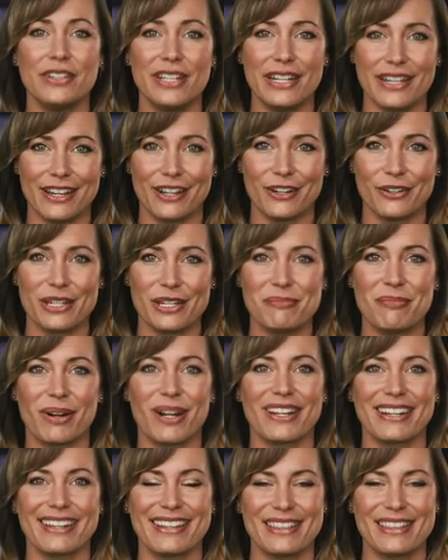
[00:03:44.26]
video in
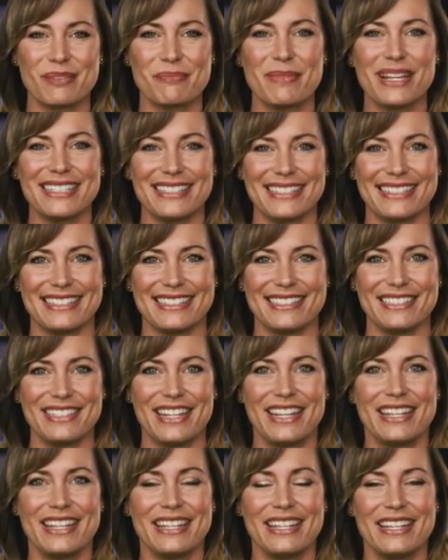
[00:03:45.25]
marketing their message.
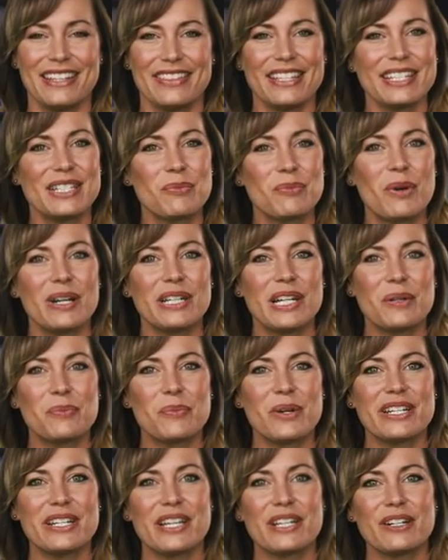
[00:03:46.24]
These
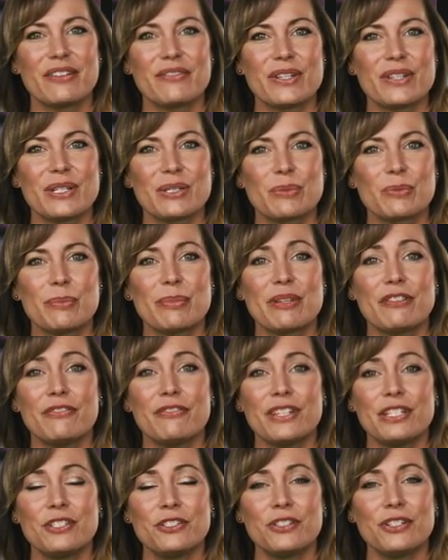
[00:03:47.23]
one-on-one interviews will be
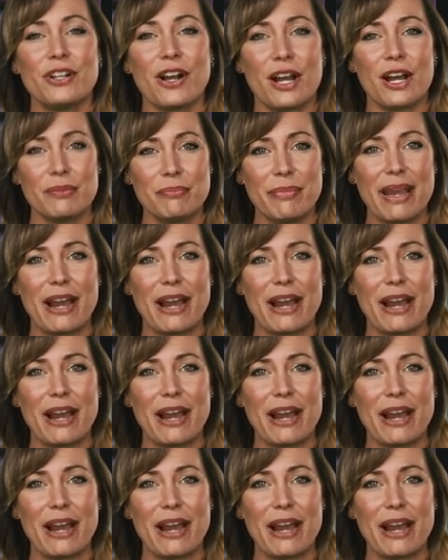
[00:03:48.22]
featured on